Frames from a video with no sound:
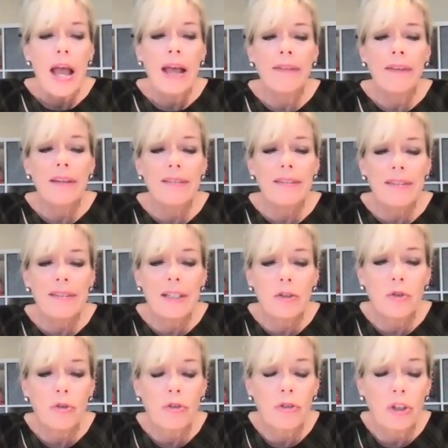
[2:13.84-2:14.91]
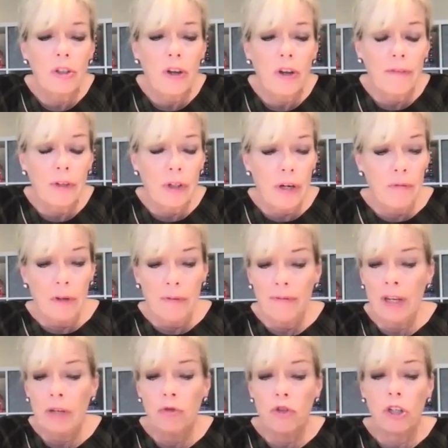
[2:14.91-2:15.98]
And this is an interesting number, and it
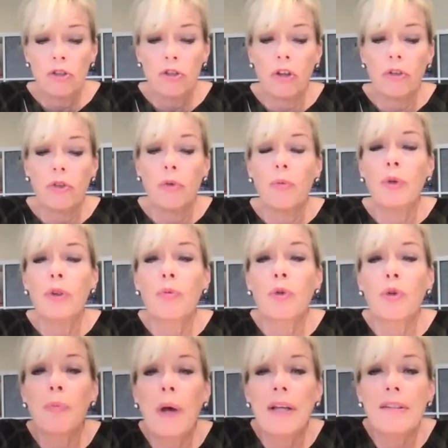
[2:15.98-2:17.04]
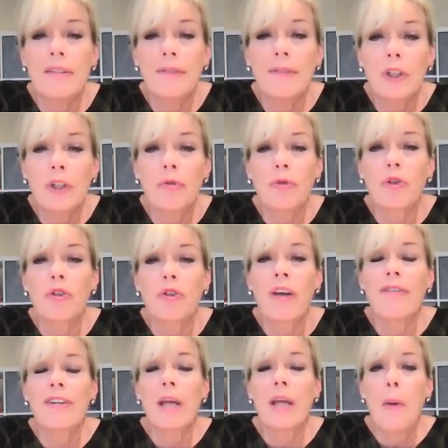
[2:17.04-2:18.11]
may have changed also, with responsibility for
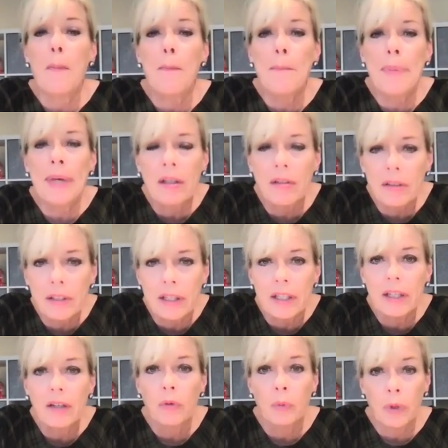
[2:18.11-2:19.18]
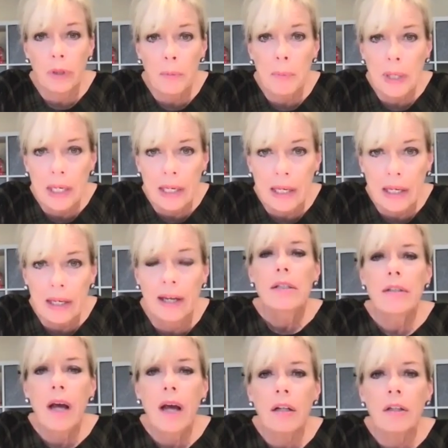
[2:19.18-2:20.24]
$7 billion, with a B,
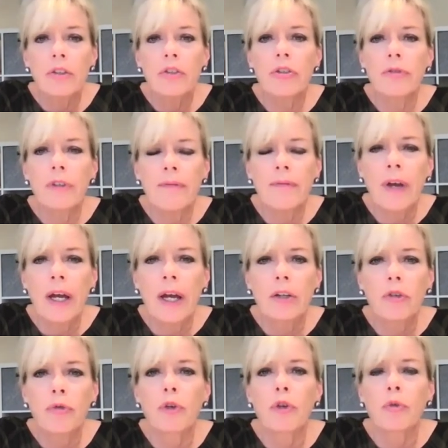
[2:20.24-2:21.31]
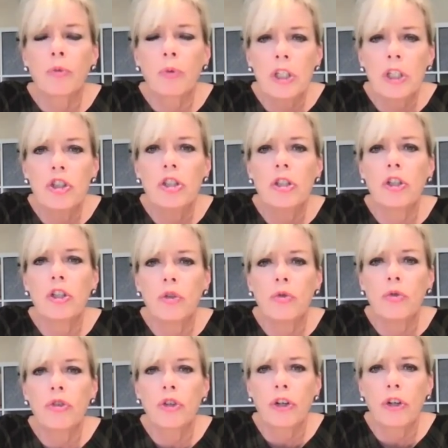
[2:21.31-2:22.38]
dollars of impact for the region that you
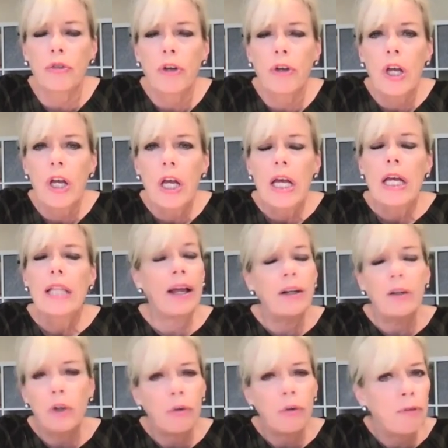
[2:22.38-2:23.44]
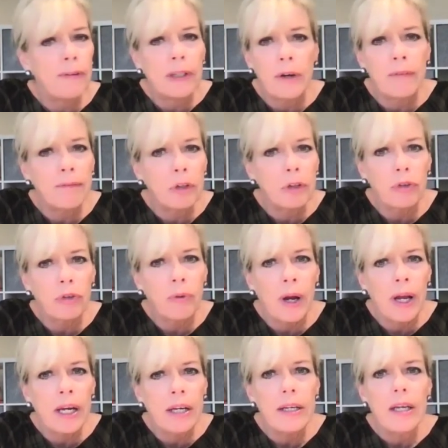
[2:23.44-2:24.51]
serve. I don't know if my numbers are
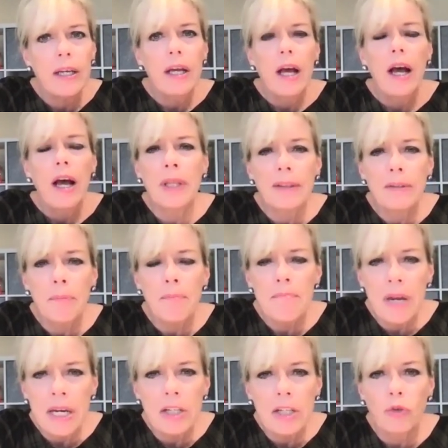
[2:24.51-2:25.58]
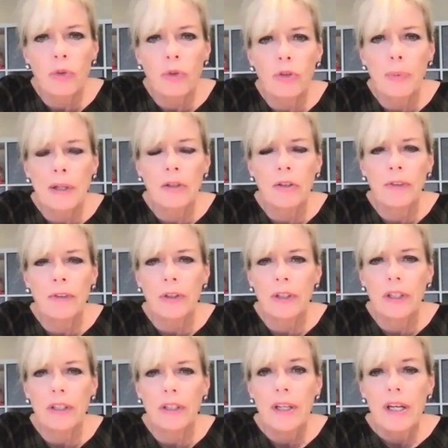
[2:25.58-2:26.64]
right, but that's major
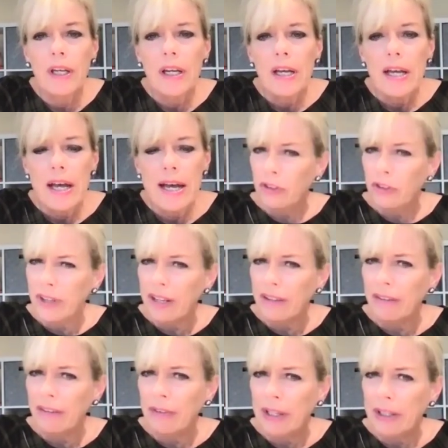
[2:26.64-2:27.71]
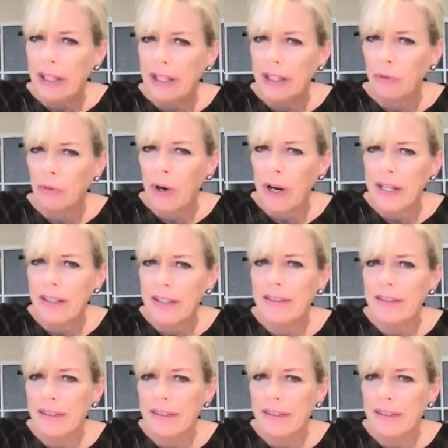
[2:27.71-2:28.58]
responsibility. Does that about hit it right?